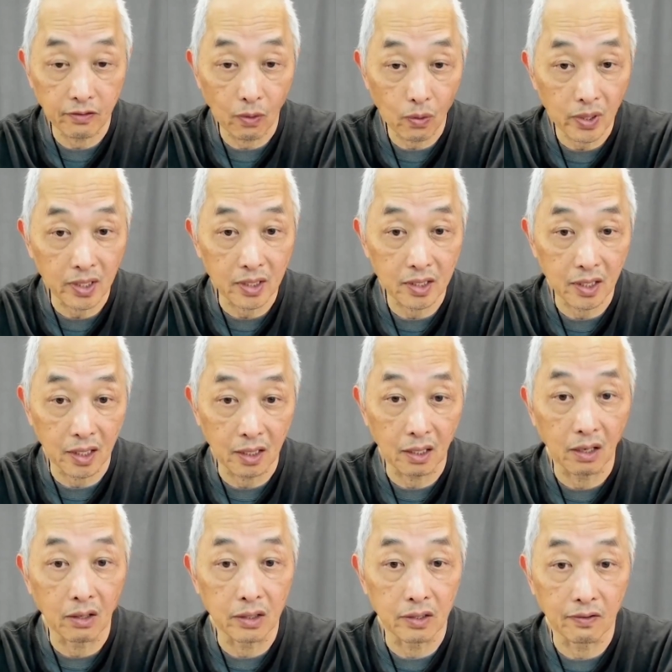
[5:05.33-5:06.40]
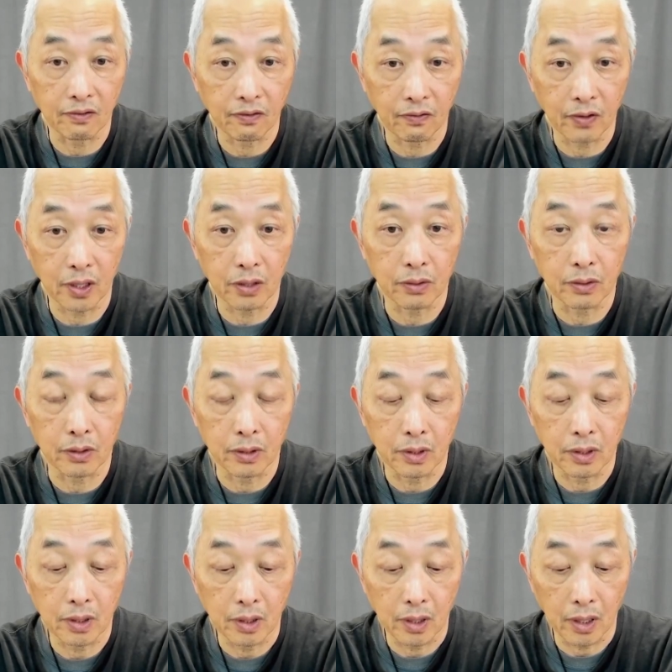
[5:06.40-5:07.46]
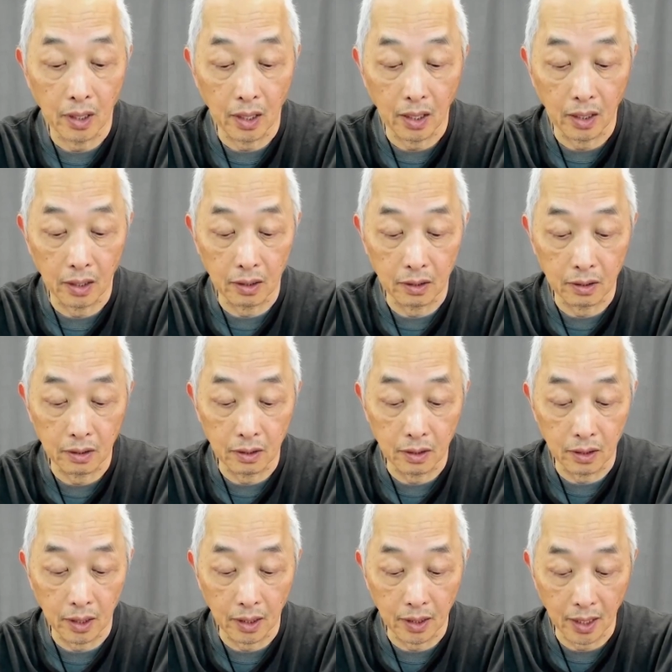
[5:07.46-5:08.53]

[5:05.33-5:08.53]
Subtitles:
on the fear and the hate,